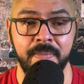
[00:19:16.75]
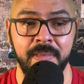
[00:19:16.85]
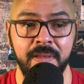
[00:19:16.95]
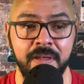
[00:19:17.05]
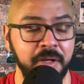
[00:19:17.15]

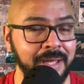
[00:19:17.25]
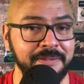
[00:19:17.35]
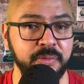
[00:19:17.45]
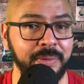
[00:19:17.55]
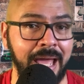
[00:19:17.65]
You don't have to
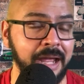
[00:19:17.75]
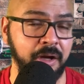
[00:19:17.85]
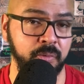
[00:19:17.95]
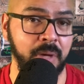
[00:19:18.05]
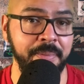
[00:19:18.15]
rely on
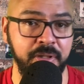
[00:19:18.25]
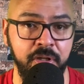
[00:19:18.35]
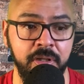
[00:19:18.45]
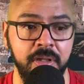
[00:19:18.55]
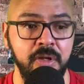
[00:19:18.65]
Robinhood,
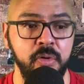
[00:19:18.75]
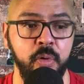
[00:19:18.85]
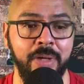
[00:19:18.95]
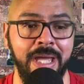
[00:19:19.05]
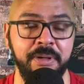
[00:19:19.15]
who
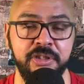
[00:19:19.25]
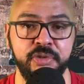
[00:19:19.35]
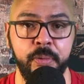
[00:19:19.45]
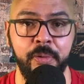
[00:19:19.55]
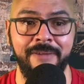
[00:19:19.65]
came under
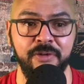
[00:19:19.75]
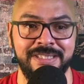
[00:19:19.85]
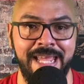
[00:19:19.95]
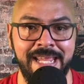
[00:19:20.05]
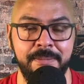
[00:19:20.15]
scrutiny for
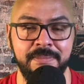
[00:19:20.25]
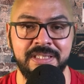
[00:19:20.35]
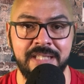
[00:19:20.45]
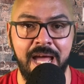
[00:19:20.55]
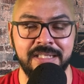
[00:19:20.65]
taking
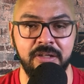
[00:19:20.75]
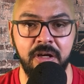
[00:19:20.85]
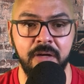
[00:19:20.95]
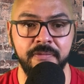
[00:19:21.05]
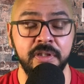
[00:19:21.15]
stocks
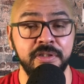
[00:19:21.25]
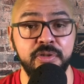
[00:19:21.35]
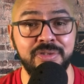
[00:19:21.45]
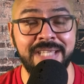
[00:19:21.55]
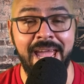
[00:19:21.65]
off. Use
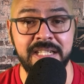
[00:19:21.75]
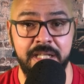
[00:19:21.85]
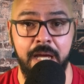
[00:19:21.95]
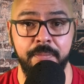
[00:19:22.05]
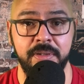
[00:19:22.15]
Cash
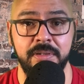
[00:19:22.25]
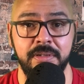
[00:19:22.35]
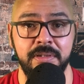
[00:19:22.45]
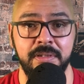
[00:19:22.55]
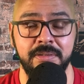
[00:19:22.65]
App.
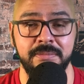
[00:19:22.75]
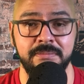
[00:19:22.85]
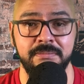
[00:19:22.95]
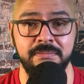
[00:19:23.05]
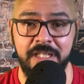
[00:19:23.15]

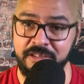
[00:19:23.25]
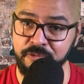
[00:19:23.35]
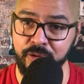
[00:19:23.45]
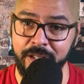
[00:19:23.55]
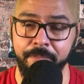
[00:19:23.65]
It's
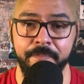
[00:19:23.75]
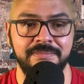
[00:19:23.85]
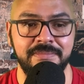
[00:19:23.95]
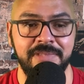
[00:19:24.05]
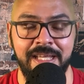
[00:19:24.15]
free.
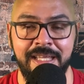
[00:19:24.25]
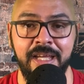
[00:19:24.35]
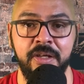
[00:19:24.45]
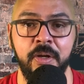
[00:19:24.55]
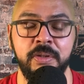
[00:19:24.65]
Again,
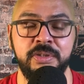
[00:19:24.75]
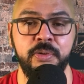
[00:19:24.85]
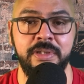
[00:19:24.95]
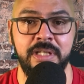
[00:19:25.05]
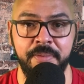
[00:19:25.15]
go to
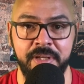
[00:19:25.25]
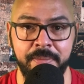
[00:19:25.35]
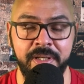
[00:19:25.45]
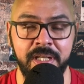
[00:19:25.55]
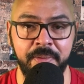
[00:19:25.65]

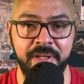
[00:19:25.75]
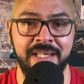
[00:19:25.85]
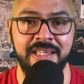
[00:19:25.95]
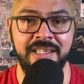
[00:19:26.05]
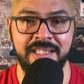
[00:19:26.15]

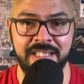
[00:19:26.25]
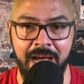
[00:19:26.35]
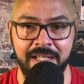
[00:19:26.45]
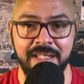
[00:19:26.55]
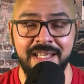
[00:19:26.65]

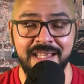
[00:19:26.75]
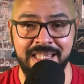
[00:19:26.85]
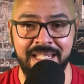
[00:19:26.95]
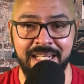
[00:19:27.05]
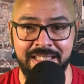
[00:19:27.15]

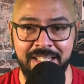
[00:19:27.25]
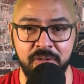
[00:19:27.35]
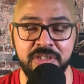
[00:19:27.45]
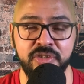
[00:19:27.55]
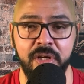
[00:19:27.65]

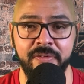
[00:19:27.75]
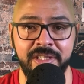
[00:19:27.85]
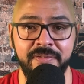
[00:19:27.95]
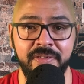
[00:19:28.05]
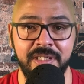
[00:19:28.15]

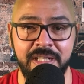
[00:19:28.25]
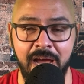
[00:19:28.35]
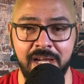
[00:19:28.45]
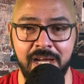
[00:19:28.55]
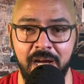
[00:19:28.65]

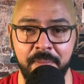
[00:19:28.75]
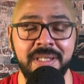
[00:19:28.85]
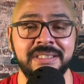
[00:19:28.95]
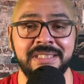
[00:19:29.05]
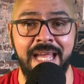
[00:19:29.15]

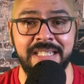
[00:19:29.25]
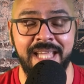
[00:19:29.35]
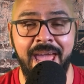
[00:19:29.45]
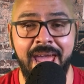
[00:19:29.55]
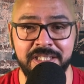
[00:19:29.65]

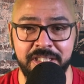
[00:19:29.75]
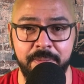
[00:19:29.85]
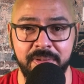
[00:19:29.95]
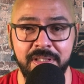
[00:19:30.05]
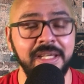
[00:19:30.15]
www.thelatinoconservative.com/Cash App
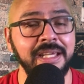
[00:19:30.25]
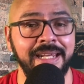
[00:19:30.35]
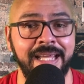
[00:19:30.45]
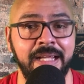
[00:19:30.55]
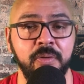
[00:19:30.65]
and
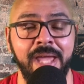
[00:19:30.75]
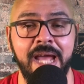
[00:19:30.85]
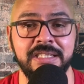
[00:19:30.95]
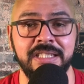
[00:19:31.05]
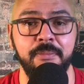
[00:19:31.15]
download
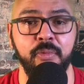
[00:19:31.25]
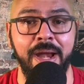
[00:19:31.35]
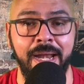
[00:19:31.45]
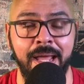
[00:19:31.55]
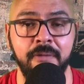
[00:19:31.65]
Cash App right
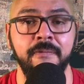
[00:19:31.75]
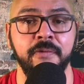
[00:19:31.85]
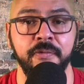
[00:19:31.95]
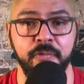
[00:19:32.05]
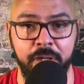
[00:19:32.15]
now for
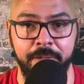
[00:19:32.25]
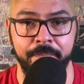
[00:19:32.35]
free.